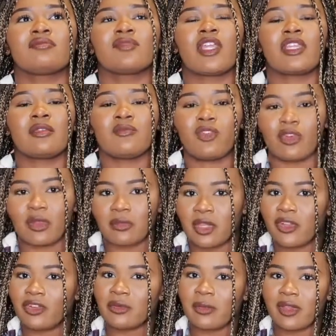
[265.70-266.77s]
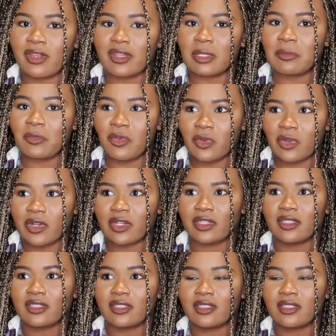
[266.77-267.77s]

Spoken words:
anymore. I'm not hurt about it anymore